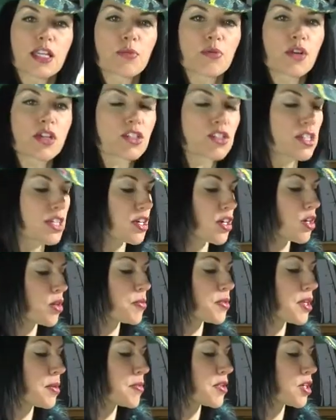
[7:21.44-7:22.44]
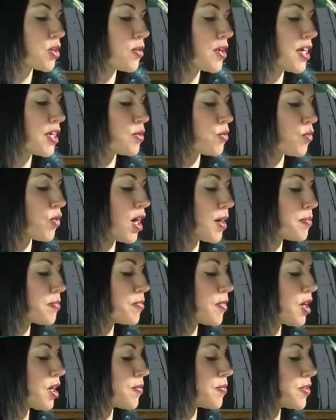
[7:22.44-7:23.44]
brush here, but I'm going to go ahead and wipe them
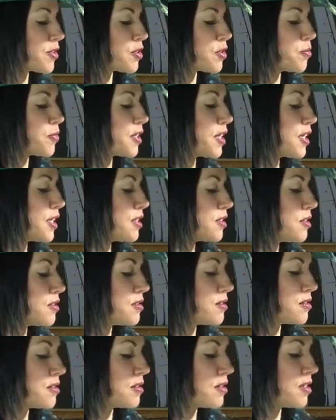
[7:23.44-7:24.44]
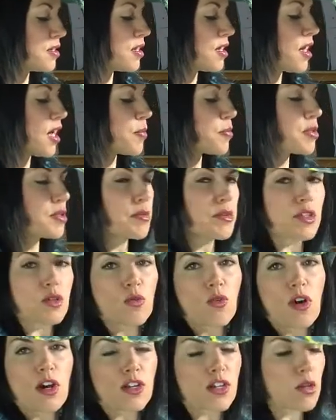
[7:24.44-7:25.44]
off a little bit. Put them in the
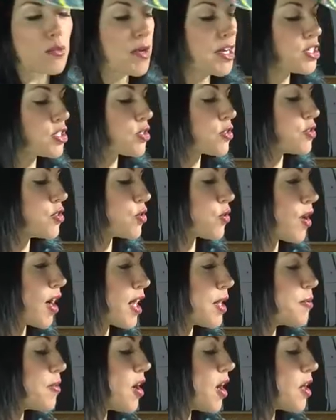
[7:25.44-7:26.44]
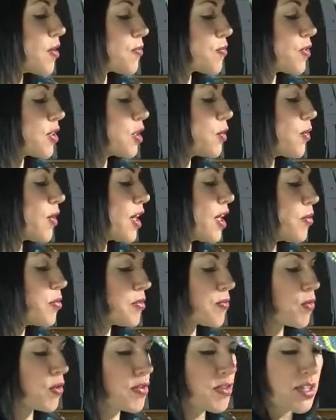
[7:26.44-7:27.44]
water, make sure and dry them off really well
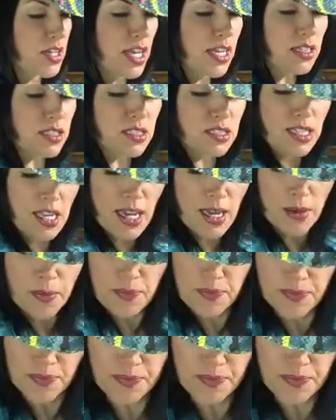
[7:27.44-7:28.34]
before the next step.